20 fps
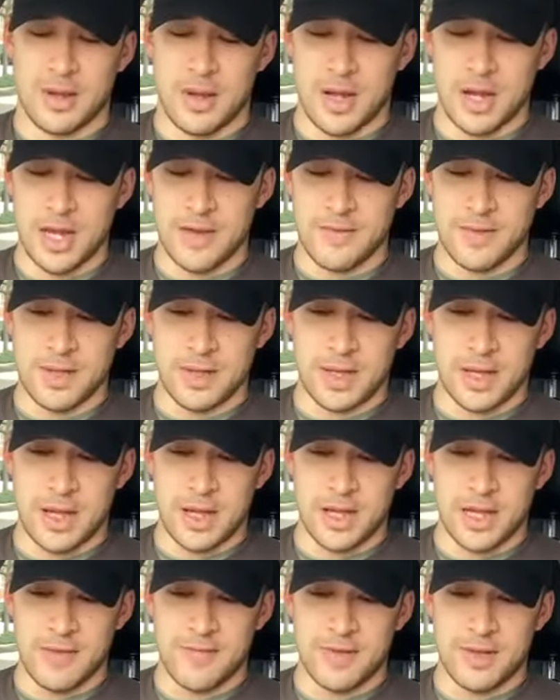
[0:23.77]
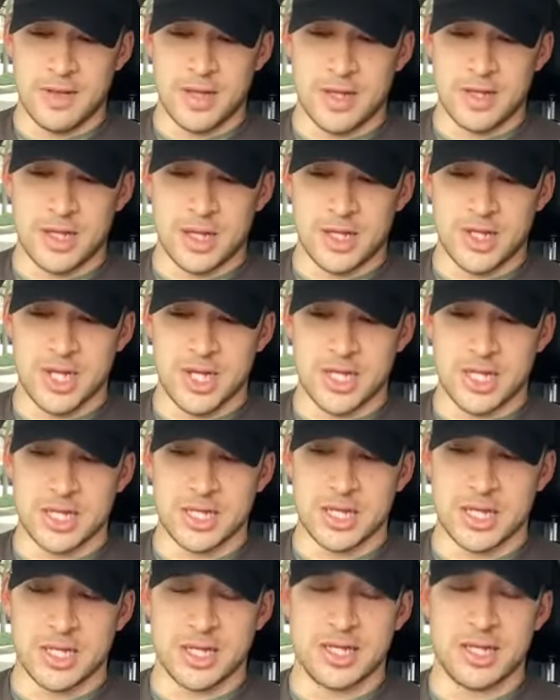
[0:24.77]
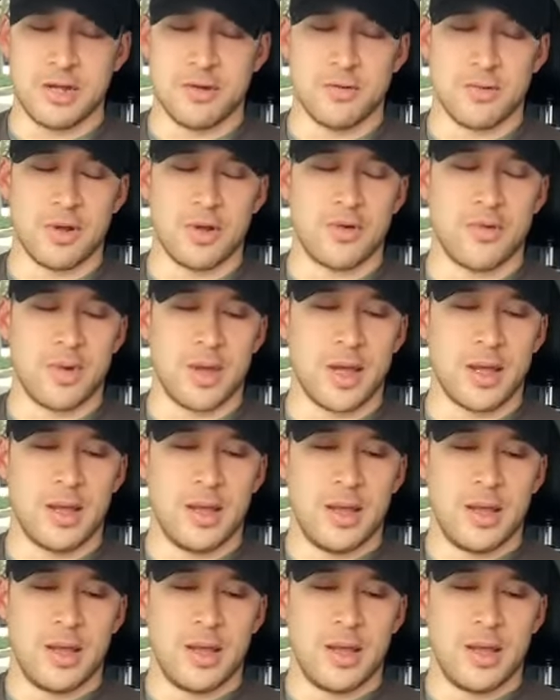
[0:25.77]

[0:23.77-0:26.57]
I'll give you the logistics of the deal real quick.